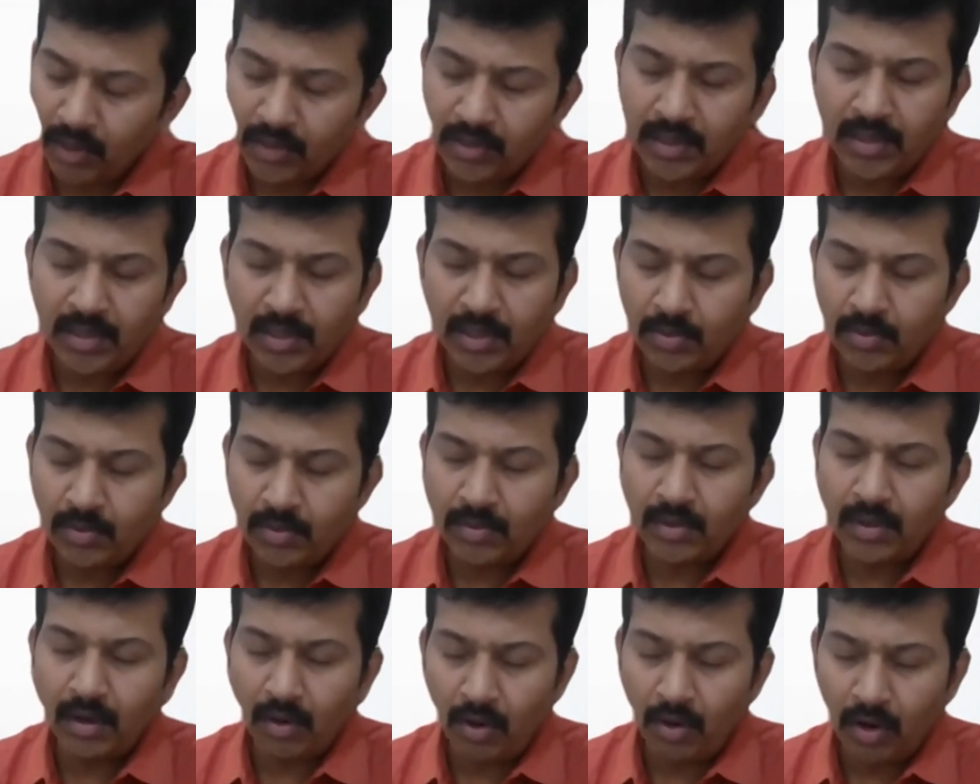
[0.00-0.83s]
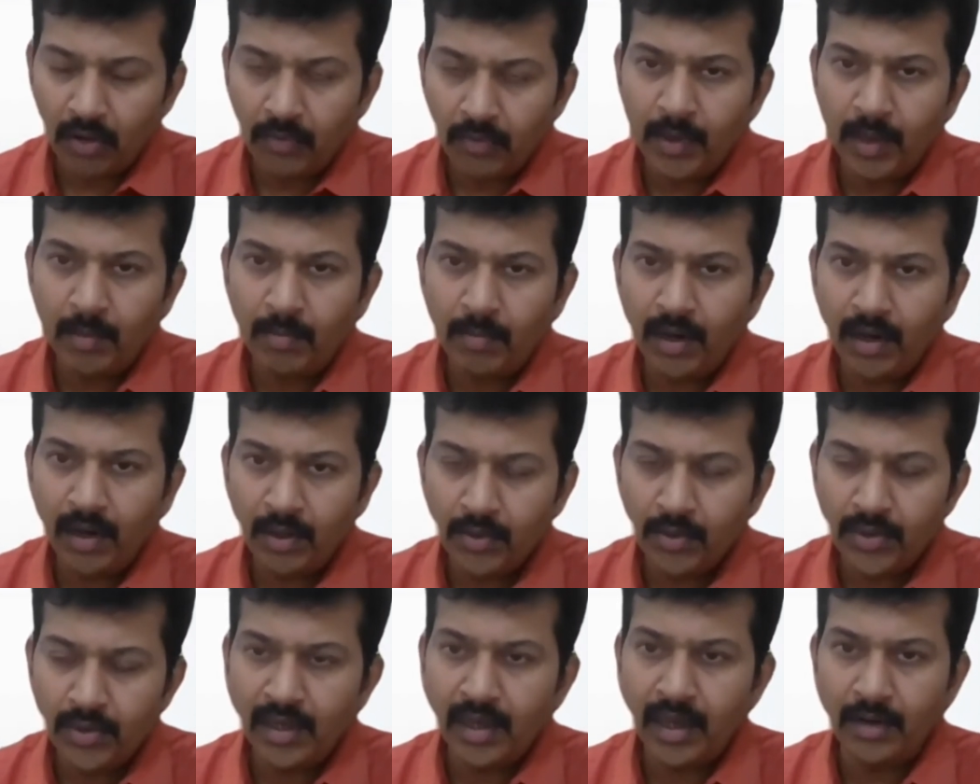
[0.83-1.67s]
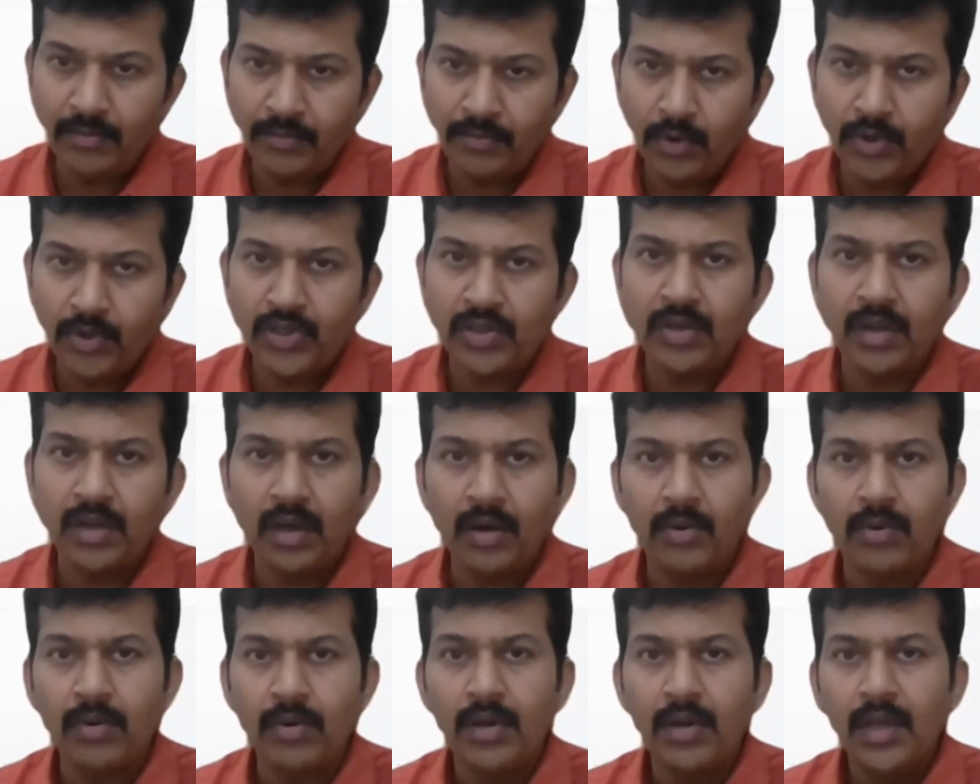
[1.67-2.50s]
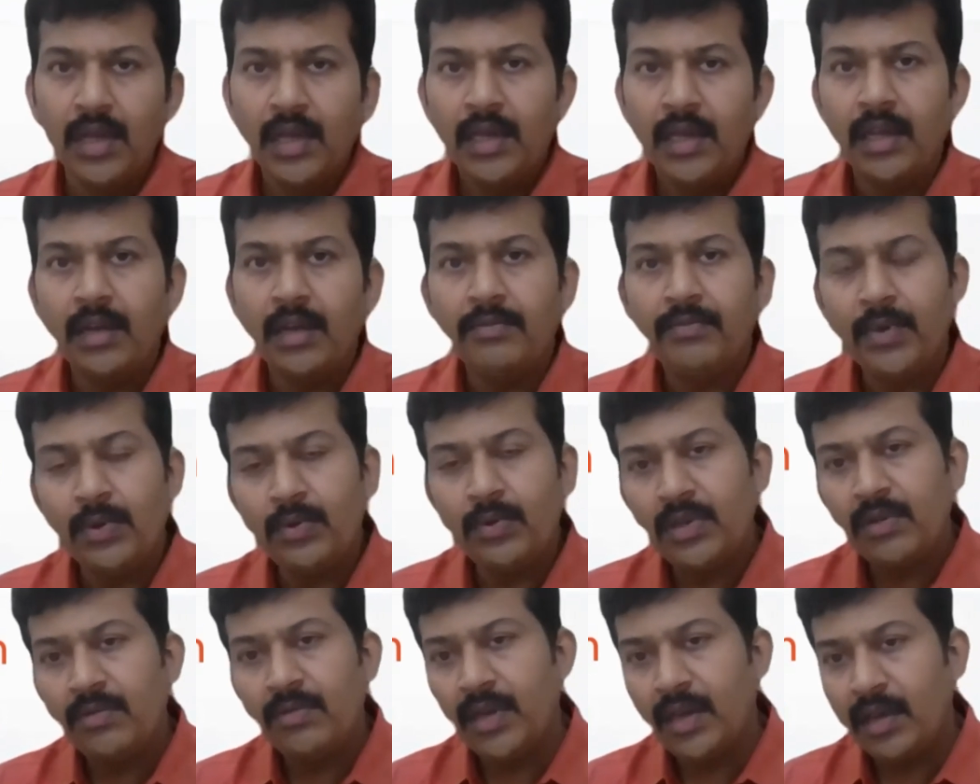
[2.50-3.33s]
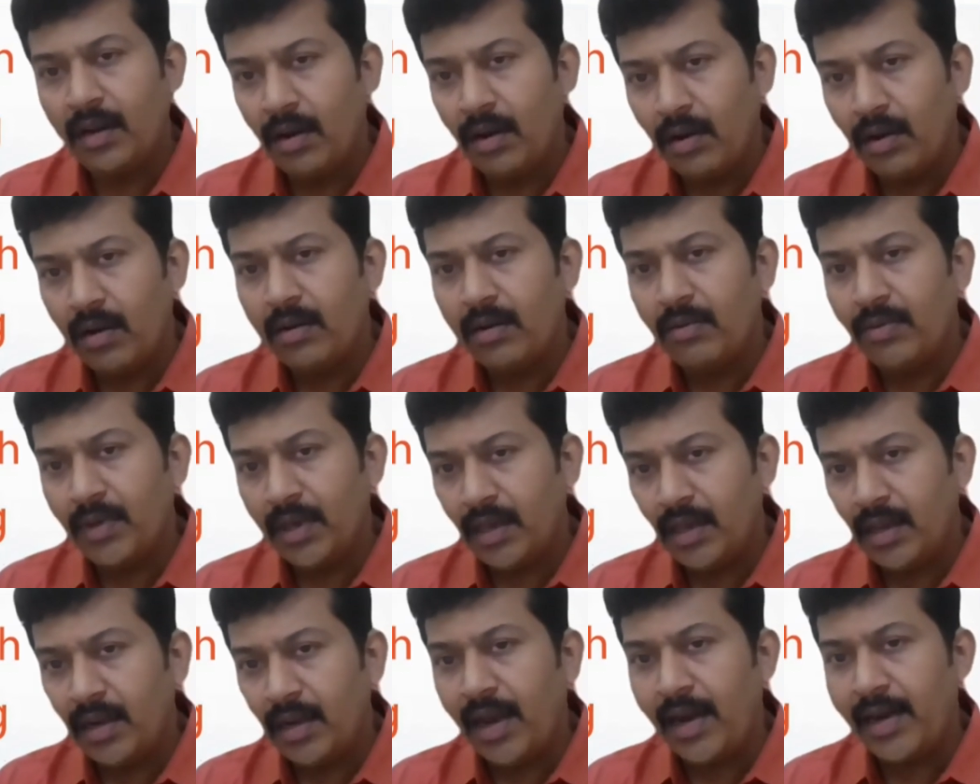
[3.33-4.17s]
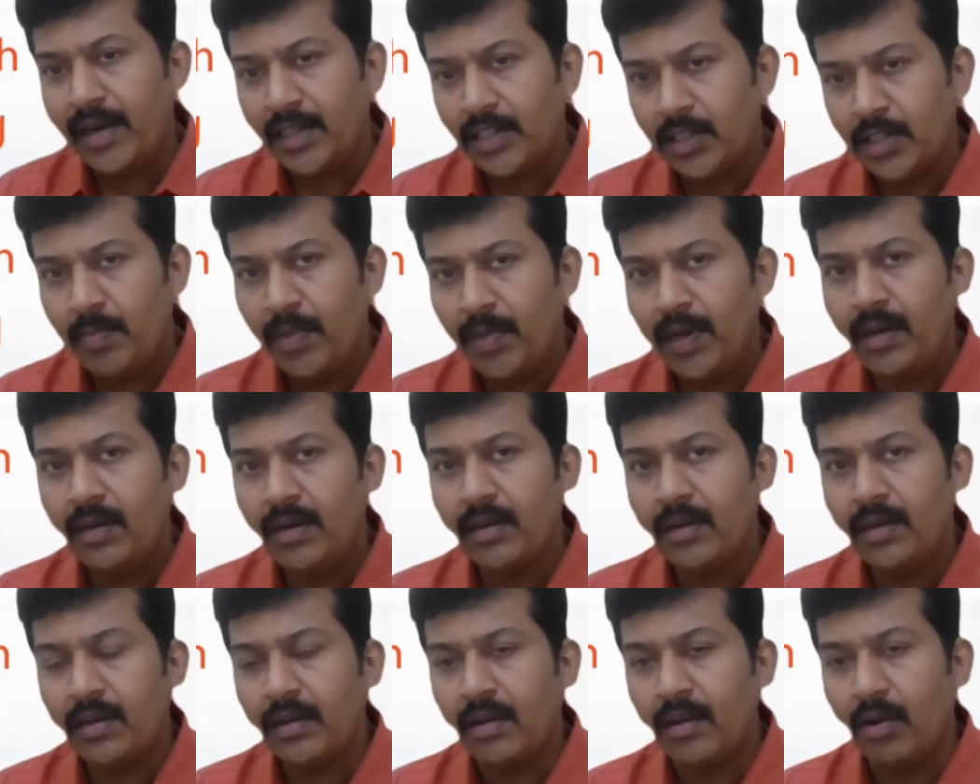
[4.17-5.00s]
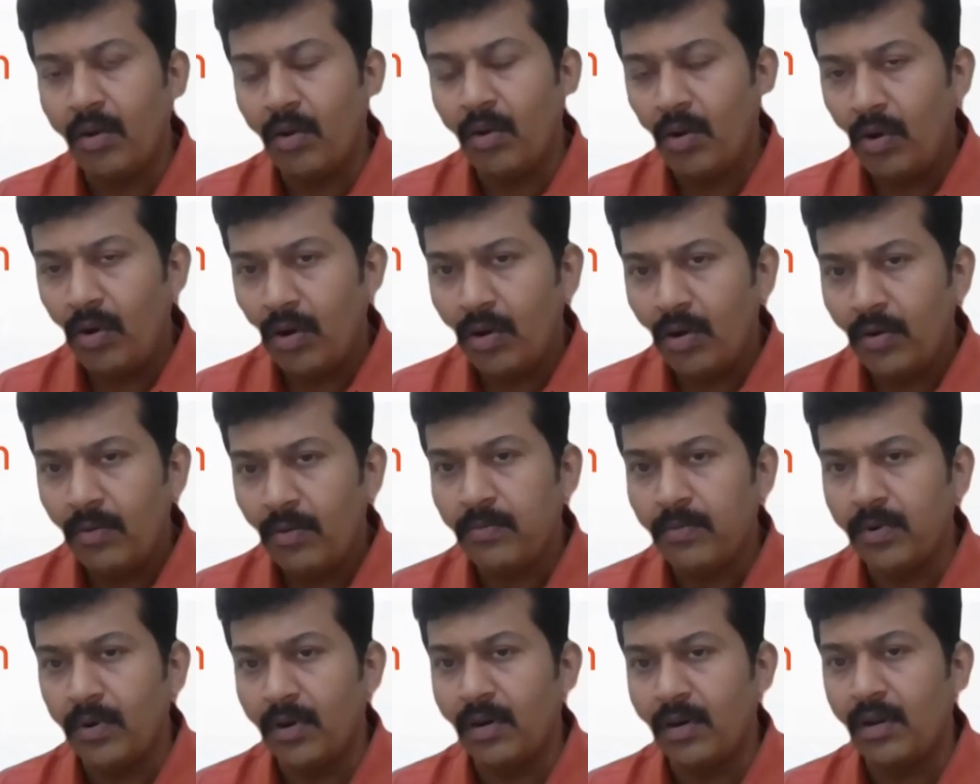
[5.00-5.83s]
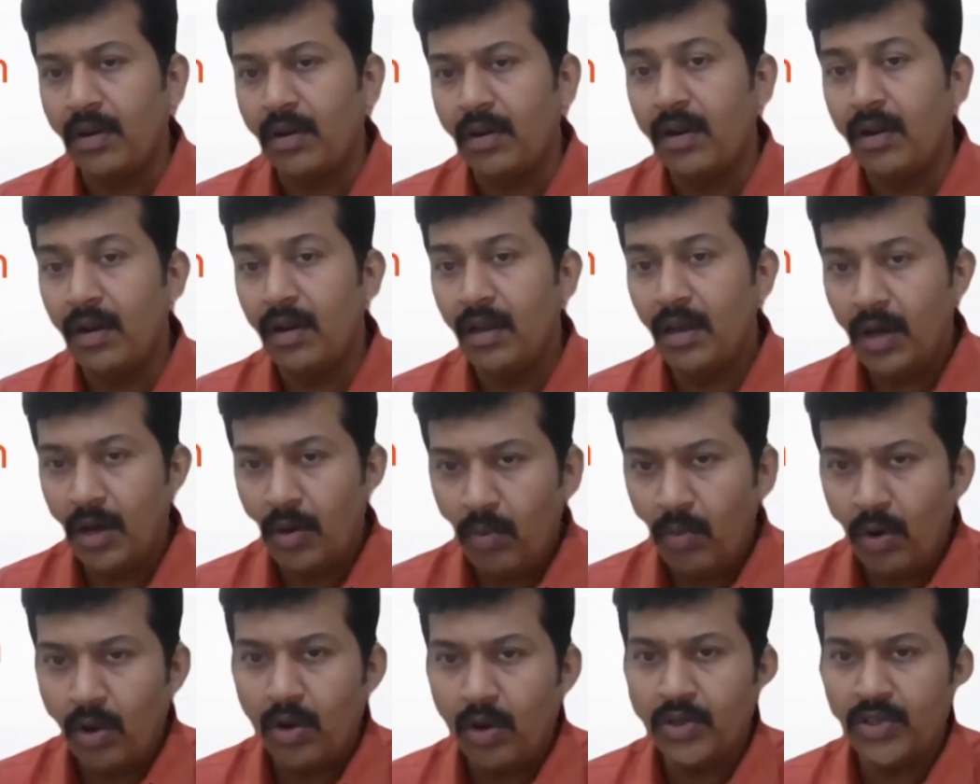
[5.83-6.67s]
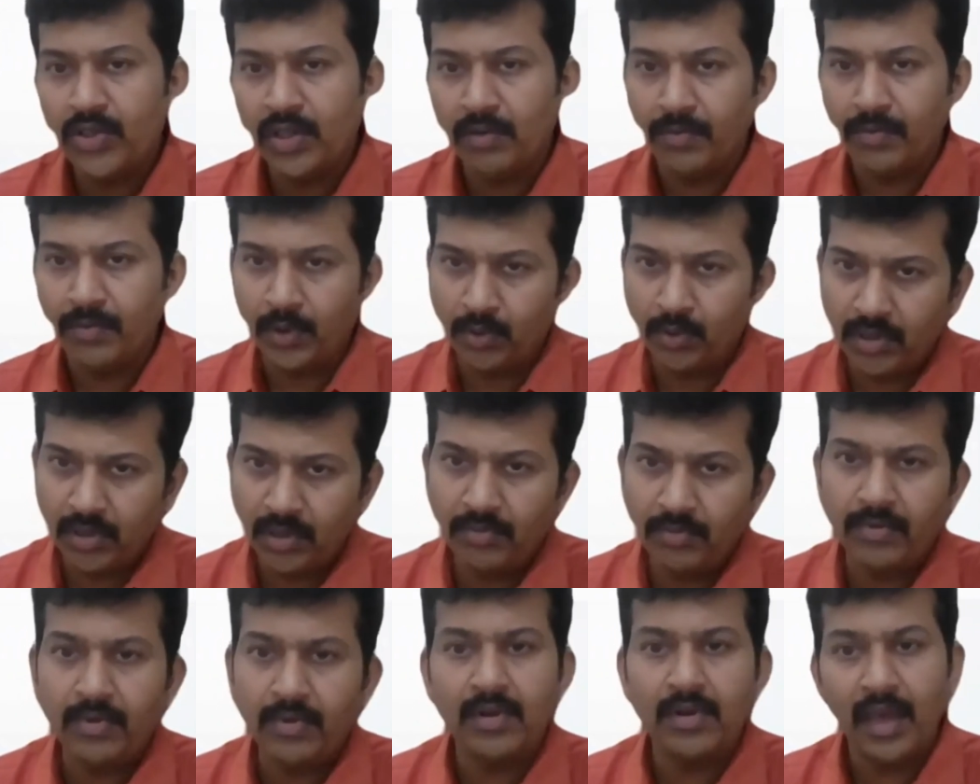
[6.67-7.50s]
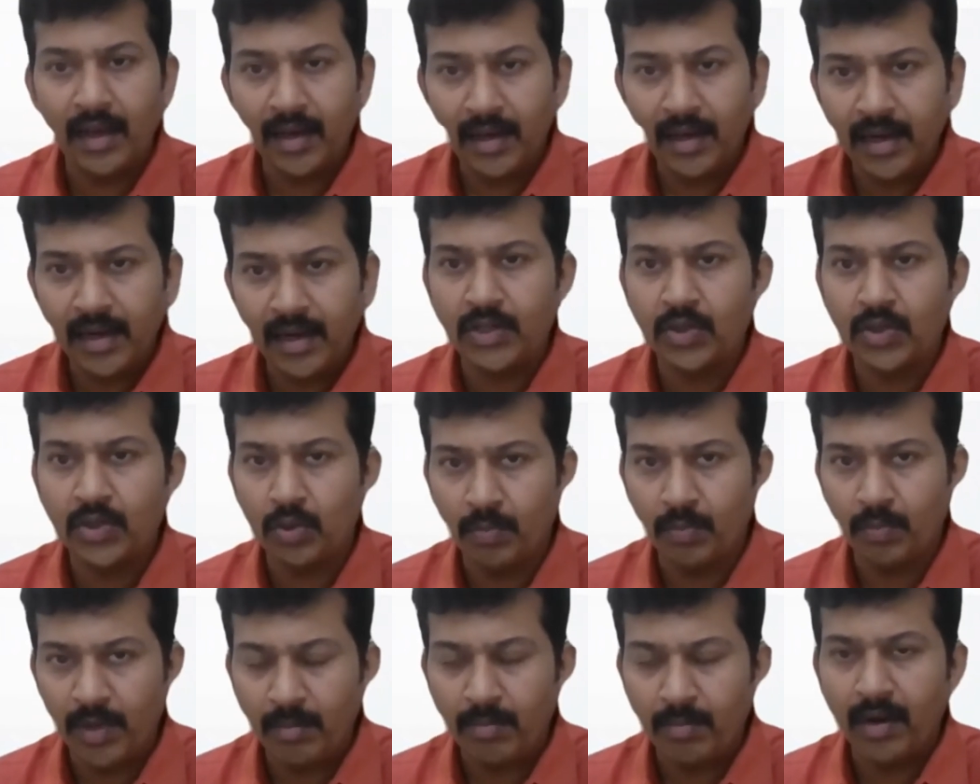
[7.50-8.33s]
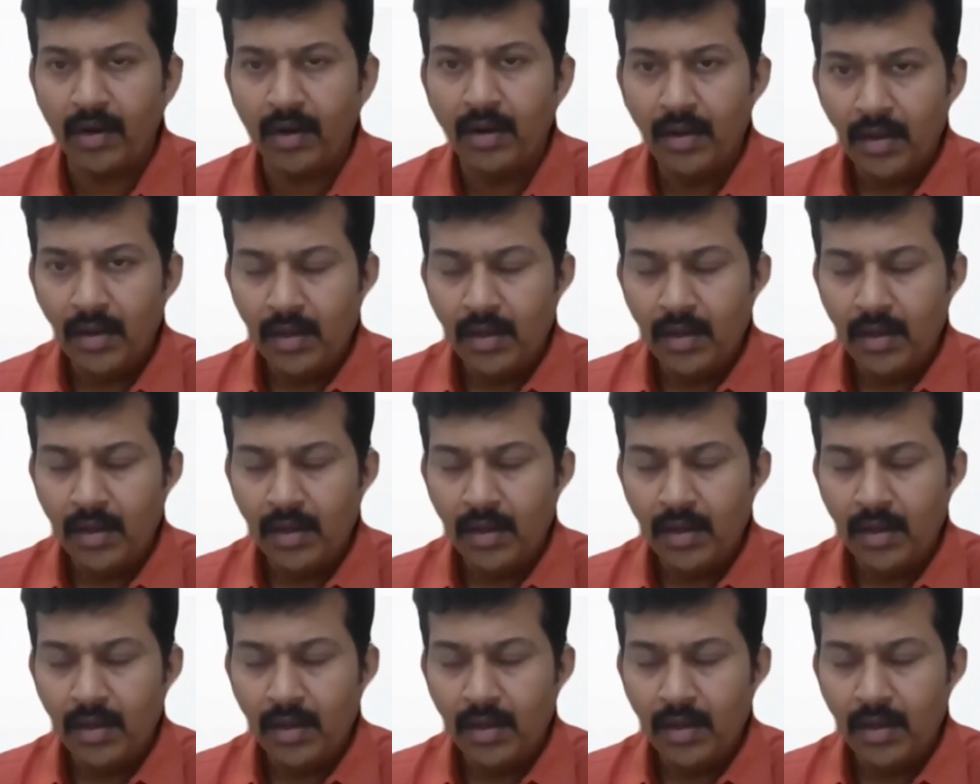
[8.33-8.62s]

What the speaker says: since there are a lot of people using headphones now, in future we can anticipate a lot of nerve loss in future from younger age group people.